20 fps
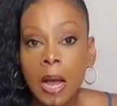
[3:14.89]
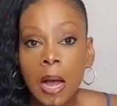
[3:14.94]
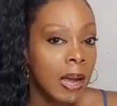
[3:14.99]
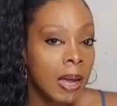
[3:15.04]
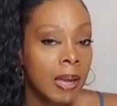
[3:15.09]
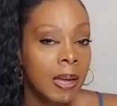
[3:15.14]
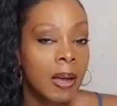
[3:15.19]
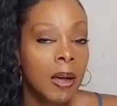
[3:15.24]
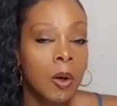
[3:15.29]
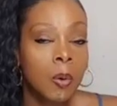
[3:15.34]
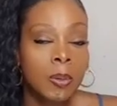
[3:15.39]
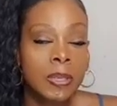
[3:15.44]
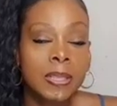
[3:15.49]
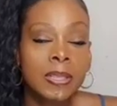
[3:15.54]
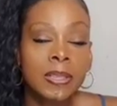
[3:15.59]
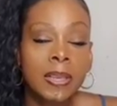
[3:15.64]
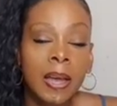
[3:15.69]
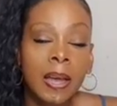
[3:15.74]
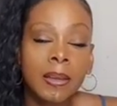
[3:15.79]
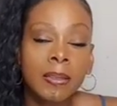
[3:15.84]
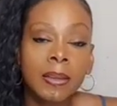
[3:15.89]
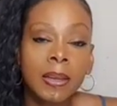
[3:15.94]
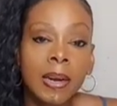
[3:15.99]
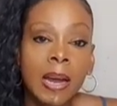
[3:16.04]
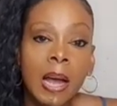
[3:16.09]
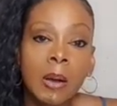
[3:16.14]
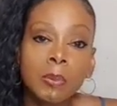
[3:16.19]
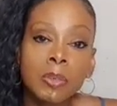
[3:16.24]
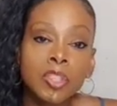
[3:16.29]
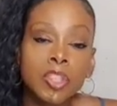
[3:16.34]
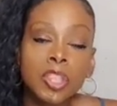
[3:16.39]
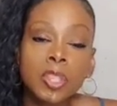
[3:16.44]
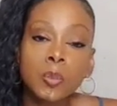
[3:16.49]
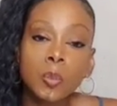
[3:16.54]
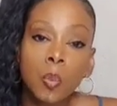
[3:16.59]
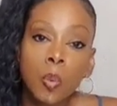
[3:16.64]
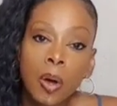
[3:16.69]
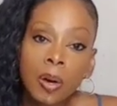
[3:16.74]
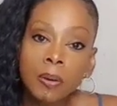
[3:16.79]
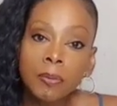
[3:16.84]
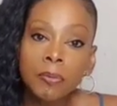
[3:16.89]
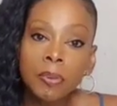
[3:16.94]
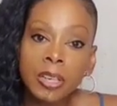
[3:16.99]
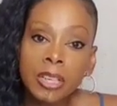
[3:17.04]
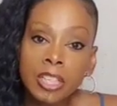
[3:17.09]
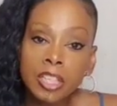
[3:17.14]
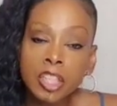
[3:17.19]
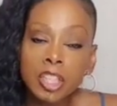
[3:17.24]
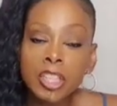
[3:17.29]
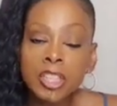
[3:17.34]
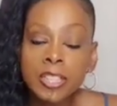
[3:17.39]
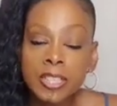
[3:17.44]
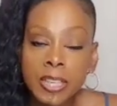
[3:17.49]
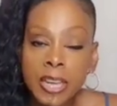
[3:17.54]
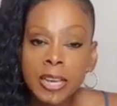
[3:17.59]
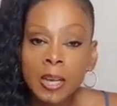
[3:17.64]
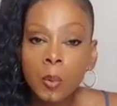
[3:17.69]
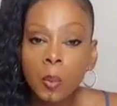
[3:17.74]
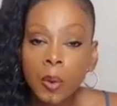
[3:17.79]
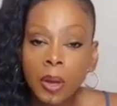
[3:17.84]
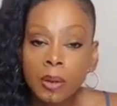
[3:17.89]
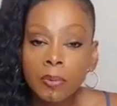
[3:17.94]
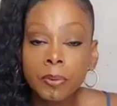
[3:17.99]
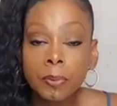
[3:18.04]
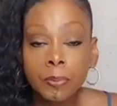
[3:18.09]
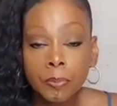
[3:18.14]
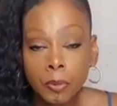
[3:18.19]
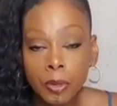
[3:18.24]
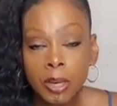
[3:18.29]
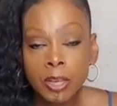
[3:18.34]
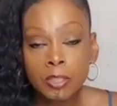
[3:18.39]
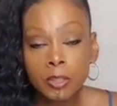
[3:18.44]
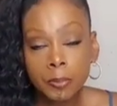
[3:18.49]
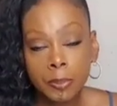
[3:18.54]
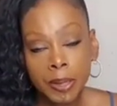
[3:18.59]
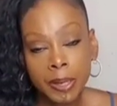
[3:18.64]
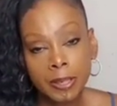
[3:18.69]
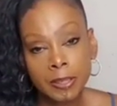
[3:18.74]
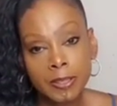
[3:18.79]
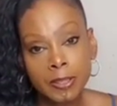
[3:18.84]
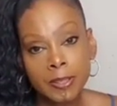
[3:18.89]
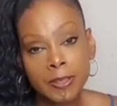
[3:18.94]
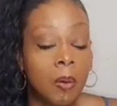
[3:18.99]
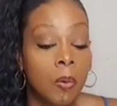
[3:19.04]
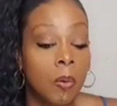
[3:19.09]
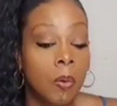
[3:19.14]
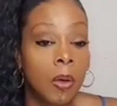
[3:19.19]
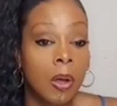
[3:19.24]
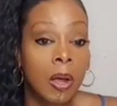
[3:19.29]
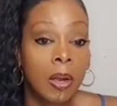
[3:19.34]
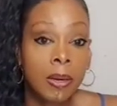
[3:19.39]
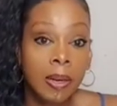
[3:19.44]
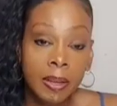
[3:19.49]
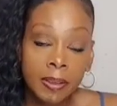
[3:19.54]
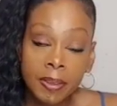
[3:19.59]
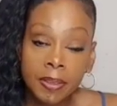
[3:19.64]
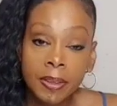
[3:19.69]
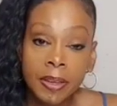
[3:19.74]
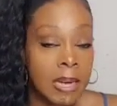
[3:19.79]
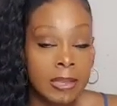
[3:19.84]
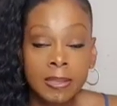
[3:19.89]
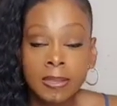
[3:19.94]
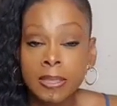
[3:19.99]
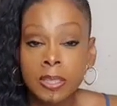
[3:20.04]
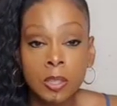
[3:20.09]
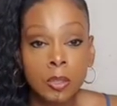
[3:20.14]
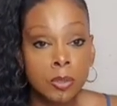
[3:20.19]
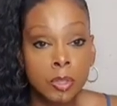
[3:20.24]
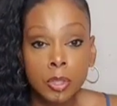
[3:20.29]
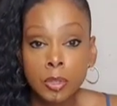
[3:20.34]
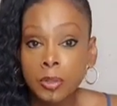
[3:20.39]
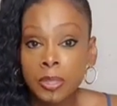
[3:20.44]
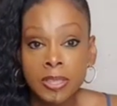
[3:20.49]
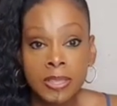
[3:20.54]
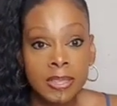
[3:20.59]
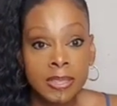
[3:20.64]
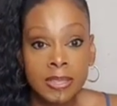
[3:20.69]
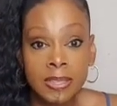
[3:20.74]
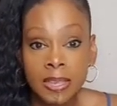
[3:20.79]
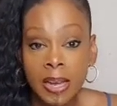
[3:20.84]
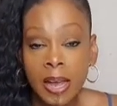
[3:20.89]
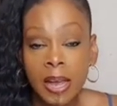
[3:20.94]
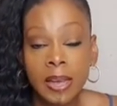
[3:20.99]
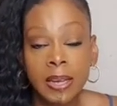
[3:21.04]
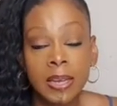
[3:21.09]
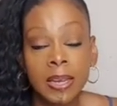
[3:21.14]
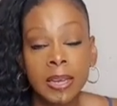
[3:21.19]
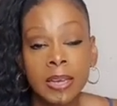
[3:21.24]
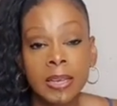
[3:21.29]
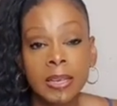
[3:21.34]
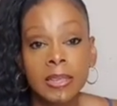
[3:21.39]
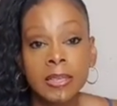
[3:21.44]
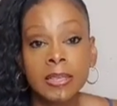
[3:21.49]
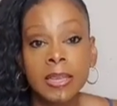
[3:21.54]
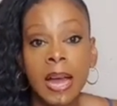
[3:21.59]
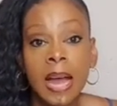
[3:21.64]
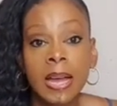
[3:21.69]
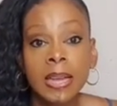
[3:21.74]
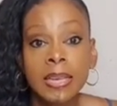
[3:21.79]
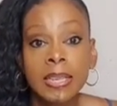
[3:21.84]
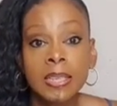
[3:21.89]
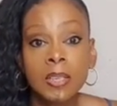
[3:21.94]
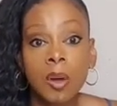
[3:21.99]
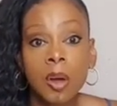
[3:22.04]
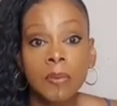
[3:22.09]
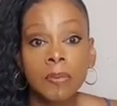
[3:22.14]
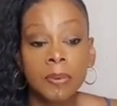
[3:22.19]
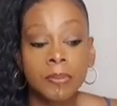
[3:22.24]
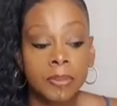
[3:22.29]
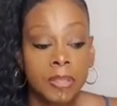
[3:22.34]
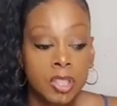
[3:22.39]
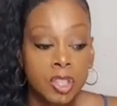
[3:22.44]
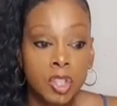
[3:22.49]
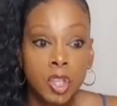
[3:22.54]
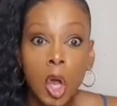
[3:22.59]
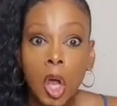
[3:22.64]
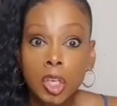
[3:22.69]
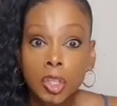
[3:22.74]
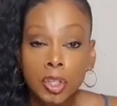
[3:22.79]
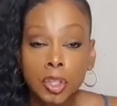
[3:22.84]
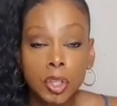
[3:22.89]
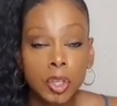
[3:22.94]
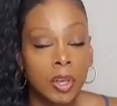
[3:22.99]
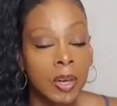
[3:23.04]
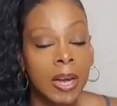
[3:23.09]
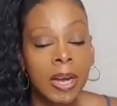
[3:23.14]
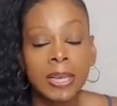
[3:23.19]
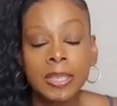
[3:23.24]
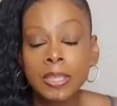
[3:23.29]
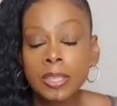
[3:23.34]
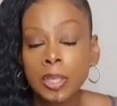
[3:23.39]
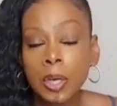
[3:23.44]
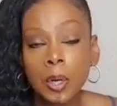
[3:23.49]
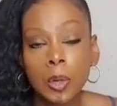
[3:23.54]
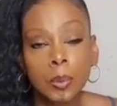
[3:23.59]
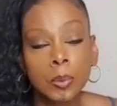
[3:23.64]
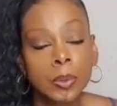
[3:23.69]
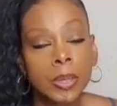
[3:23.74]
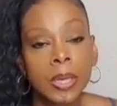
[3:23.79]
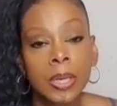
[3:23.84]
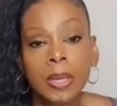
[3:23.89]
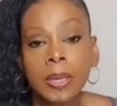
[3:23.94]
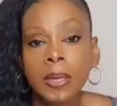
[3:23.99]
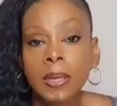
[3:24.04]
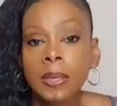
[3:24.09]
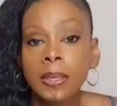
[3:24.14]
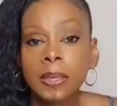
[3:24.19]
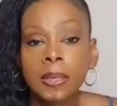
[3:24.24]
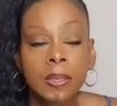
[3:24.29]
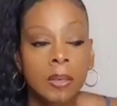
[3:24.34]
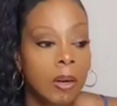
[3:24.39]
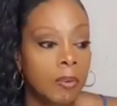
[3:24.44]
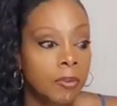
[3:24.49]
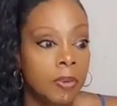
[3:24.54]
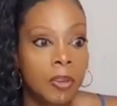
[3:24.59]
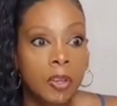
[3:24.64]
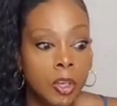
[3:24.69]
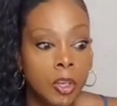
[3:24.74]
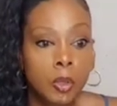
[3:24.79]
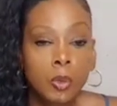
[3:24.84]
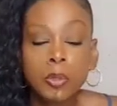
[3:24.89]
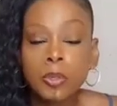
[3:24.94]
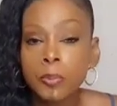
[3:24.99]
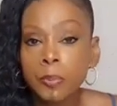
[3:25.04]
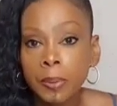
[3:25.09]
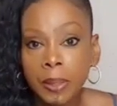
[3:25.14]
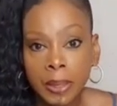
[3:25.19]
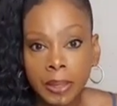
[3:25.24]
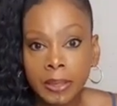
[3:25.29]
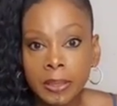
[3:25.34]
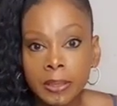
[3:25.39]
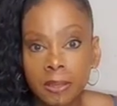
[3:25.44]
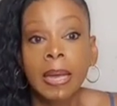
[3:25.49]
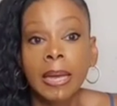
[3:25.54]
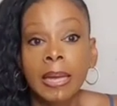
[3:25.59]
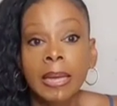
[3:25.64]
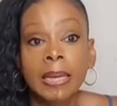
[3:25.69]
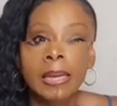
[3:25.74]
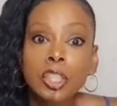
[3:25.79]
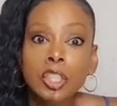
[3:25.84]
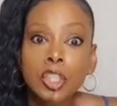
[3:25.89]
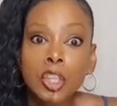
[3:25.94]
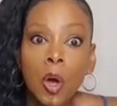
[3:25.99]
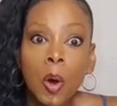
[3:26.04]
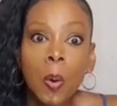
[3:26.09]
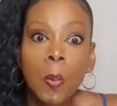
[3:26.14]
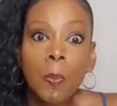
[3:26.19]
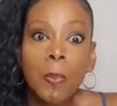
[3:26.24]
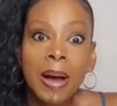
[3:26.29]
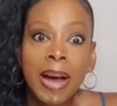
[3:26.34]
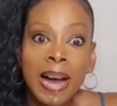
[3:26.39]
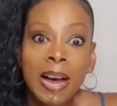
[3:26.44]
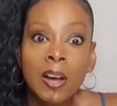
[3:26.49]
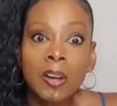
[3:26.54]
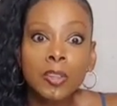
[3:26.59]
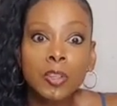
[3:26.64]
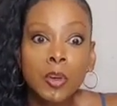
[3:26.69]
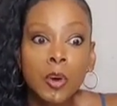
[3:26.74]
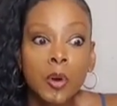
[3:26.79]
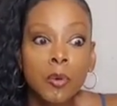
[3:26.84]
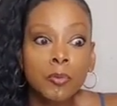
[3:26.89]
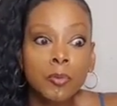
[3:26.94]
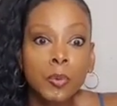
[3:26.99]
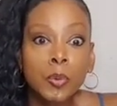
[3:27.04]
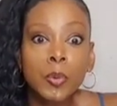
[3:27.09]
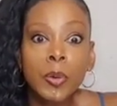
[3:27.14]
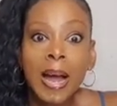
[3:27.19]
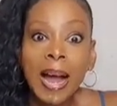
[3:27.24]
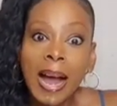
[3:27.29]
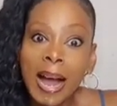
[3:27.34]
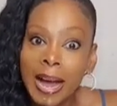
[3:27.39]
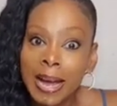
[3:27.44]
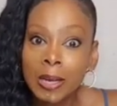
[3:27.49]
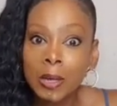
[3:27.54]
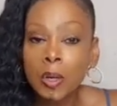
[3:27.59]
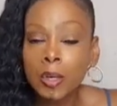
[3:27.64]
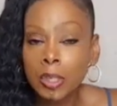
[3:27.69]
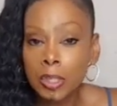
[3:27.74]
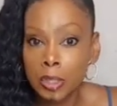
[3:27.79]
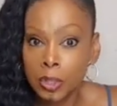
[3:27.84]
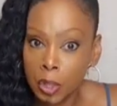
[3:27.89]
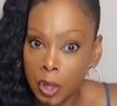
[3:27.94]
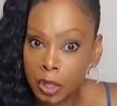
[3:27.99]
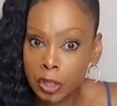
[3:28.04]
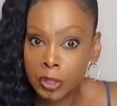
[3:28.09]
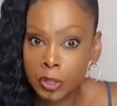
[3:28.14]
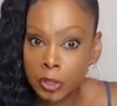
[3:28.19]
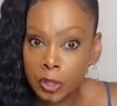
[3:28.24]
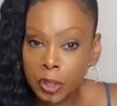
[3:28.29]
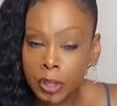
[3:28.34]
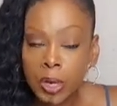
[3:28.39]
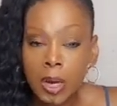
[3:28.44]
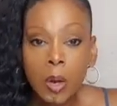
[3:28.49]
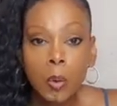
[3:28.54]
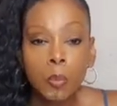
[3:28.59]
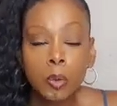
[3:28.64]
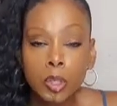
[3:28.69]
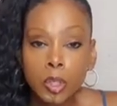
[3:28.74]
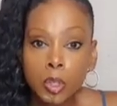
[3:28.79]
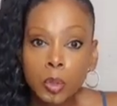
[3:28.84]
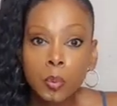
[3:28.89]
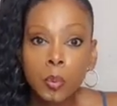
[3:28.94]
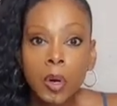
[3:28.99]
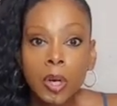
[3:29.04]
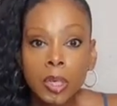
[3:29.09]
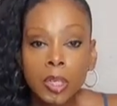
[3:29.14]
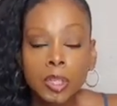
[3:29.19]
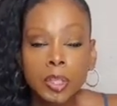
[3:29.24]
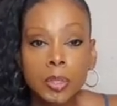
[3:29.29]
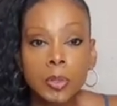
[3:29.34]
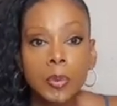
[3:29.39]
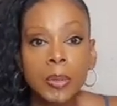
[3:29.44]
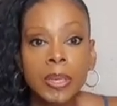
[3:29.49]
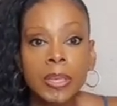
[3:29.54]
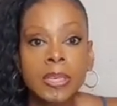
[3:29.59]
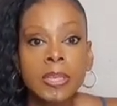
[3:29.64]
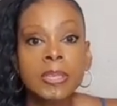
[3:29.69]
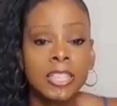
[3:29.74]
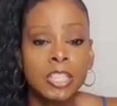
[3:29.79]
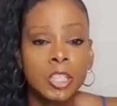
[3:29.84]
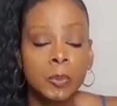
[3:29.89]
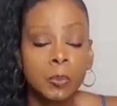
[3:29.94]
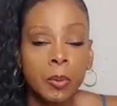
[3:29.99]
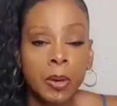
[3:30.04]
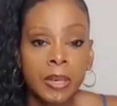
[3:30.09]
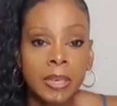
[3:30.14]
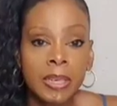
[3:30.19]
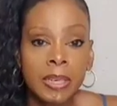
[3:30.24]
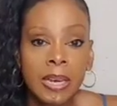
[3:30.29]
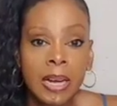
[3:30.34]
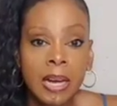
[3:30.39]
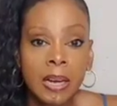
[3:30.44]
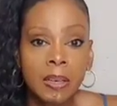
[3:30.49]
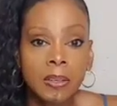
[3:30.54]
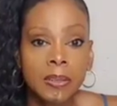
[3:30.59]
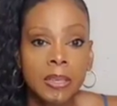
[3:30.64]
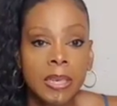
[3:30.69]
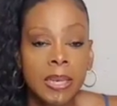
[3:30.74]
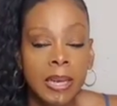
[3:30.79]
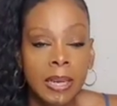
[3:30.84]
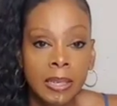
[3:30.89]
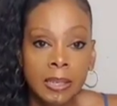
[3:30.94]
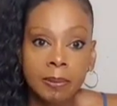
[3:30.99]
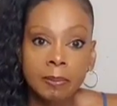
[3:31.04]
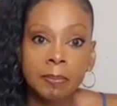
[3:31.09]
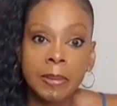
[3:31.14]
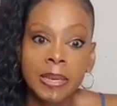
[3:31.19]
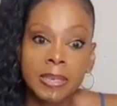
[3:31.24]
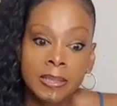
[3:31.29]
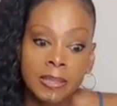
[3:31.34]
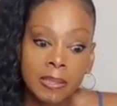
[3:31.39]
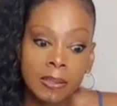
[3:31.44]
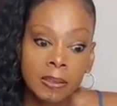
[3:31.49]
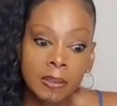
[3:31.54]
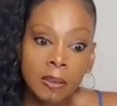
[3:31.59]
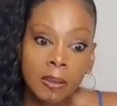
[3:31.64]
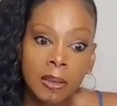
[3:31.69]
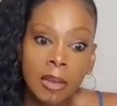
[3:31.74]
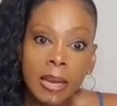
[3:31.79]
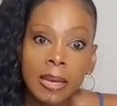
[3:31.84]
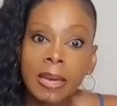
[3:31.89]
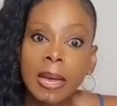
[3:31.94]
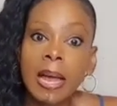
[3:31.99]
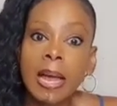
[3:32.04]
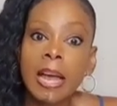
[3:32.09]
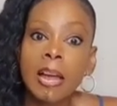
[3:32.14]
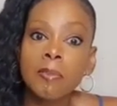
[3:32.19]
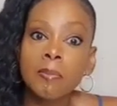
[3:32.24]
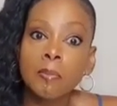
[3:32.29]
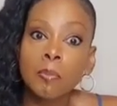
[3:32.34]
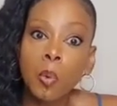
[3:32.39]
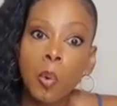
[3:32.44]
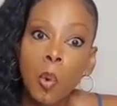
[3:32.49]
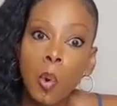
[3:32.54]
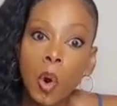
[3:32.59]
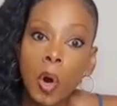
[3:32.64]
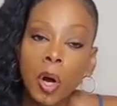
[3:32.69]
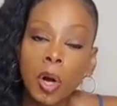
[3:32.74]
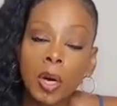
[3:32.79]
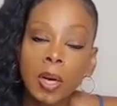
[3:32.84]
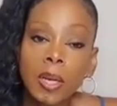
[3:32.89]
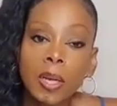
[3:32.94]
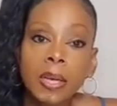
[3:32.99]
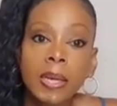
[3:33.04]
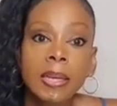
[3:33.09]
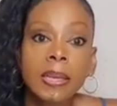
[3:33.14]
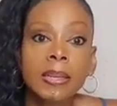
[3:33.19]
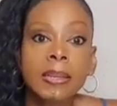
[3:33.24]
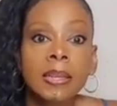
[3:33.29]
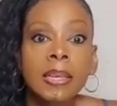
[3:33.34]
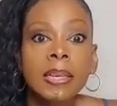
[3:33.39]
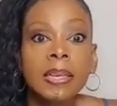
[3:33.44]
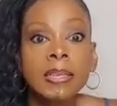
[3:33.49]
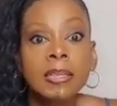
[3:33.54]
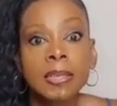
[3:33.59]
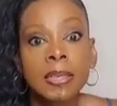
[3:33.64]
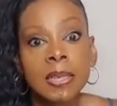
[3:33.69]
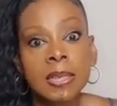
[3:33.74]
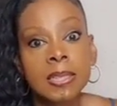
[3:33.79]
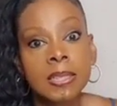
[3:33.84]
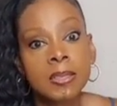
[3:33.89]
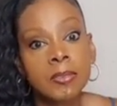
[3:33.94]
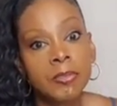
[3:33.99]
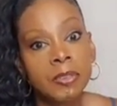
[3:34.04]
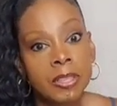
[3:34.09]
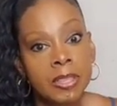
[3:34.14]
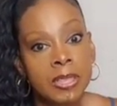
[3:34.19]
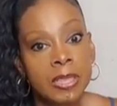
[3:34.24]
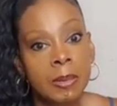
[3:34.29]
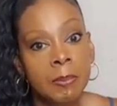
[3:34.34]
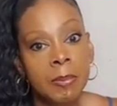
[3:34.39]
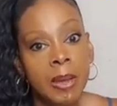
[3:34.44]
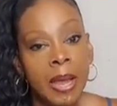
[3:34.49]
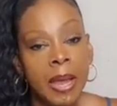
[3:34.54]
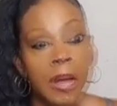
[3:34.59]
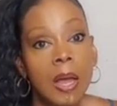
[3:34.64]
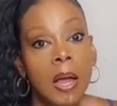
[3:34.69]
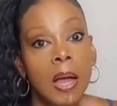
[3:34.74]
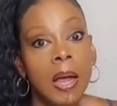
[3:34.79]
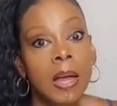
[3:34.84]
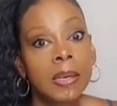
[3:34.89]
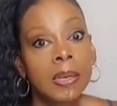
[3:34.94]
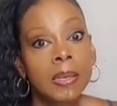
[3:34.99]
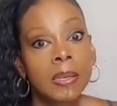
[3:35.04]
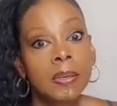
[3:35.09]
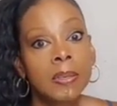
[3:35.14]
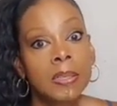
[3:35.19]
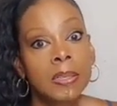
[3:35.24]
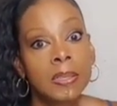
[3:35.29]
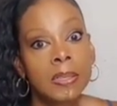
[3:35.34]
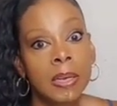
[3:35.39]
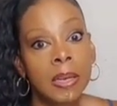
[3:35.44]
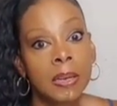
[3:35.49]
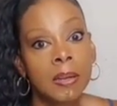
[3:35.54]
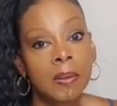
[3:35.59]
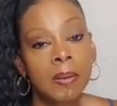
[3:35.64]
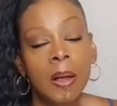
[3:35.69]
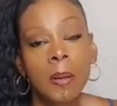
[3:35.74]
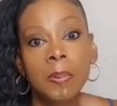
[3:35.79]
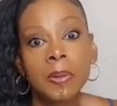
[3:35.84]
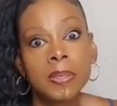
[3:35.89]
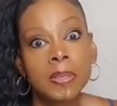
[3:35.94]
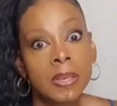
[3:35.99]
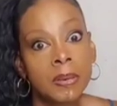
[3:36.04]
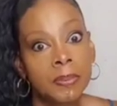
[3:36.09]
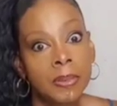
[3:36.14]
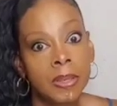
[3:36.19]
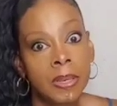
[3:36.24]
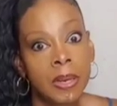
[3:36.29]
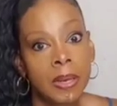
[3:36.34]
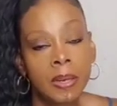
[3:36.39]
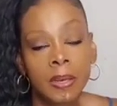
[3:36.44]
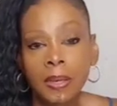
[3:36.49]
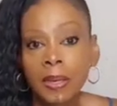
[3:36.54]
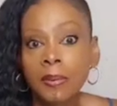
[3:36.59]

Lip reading: I always say that I was just one Philly cheesesteak away from 300 pounds. Now, another thing I still do to this day is I eat off of a saucer. I don't eat off a huge plate. And don't pile your food high on a saucer. What you want to do is spread it out, and it makes it look like I have more than it does if it's in a mound. I get on a scale almost every day.